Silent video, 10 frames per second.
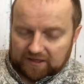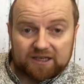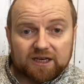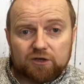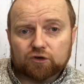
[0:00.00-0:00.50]

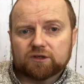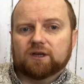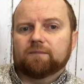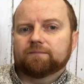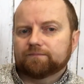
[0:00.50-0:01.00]
It's
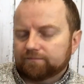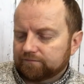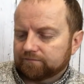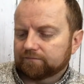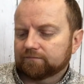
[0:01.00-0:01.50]
interesting.
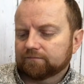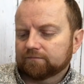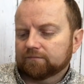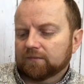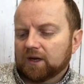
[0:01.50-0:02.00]

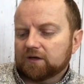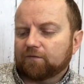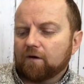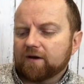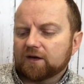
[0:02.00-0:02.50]
It's
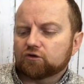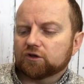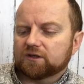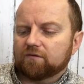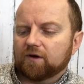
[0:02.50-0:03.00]
very
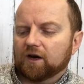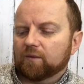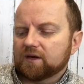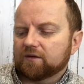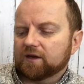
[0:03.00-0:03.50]
interesting, really,
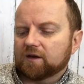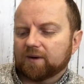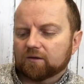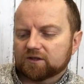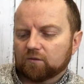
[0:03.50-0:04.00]
when you think
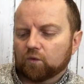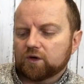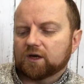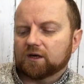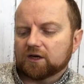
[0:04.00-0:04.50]
about it,
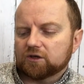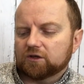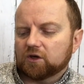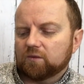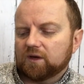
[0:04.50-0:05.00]
what you can
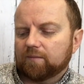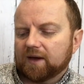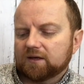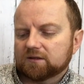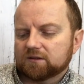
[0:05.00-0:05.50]
actually do with your
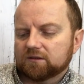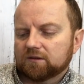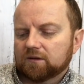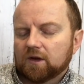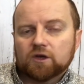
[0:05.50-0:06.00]
baits.
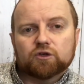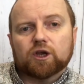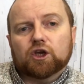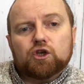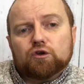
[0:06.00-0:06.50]
So
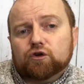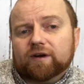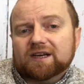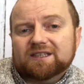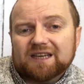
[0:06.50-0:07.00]
you can use your
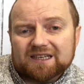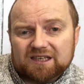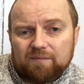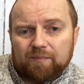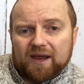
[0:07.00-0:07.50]

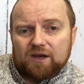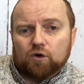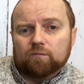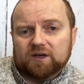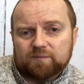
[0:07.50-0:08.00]
existing bait
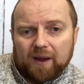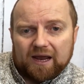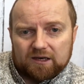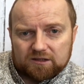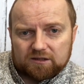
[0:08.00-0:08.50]
company's
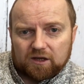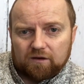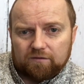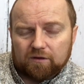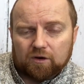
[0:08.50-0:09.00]
baits
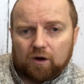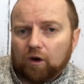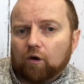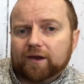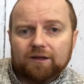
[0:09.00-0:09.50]
that if you've got a
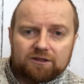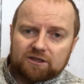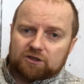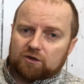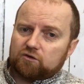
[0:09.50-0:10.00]

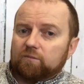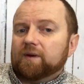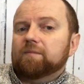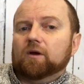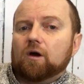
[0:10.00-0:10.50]
loyalty to, some
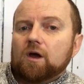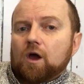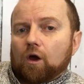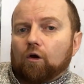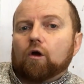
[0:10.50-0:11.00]
people got
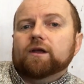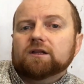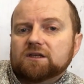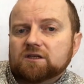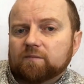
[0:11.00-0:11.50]
a
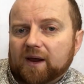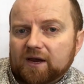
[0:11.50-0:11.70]
loyalty to